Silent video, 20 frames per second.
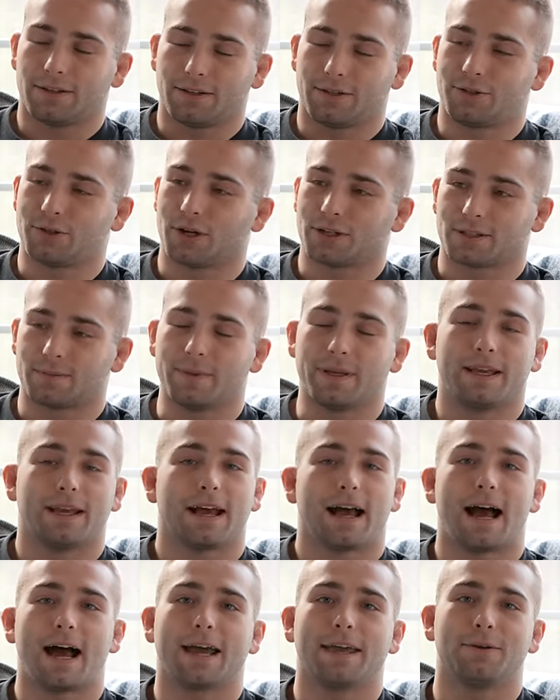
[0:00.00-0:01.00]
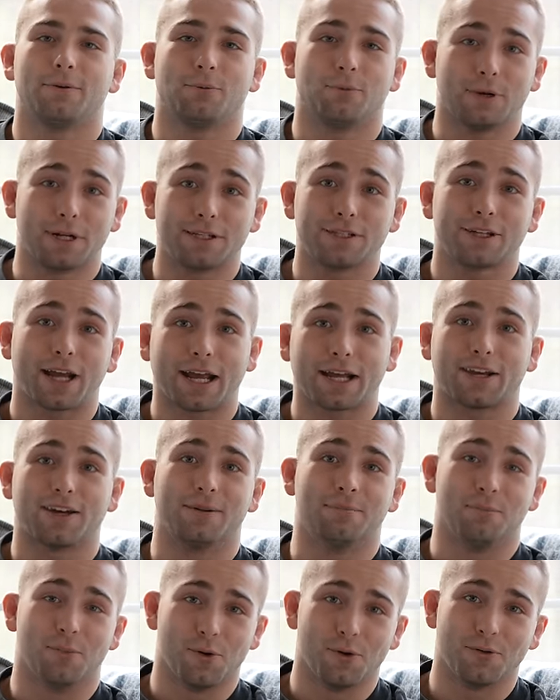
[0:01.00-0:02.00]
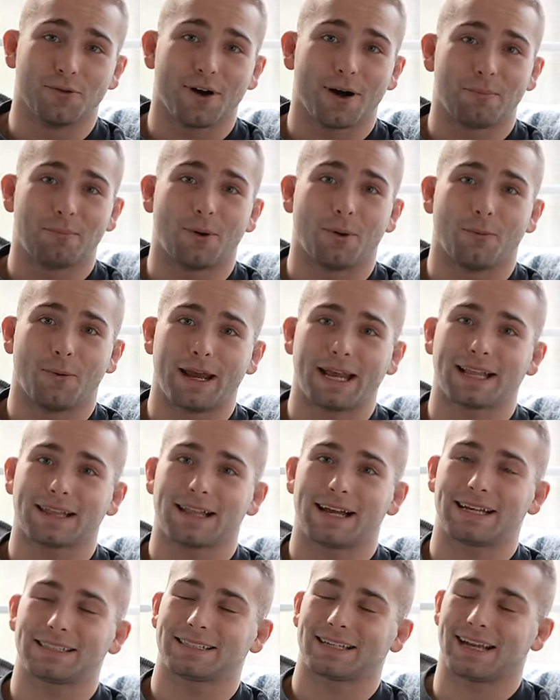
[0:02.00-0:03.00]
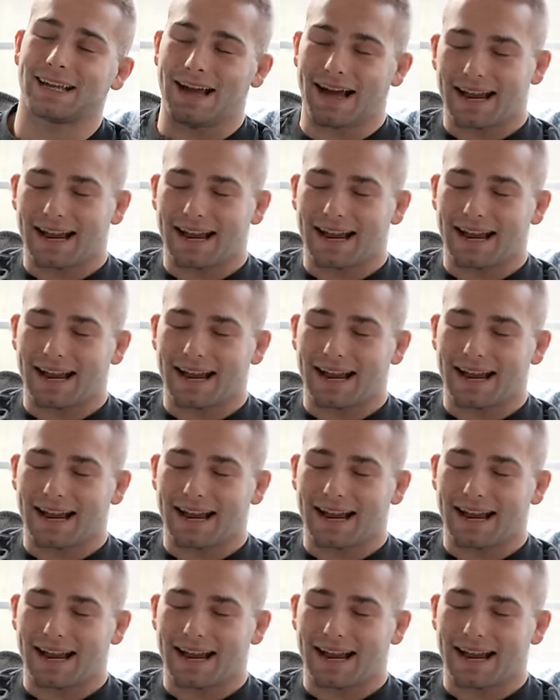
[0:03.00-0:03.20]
Trust me, I wish I could move up a weight class.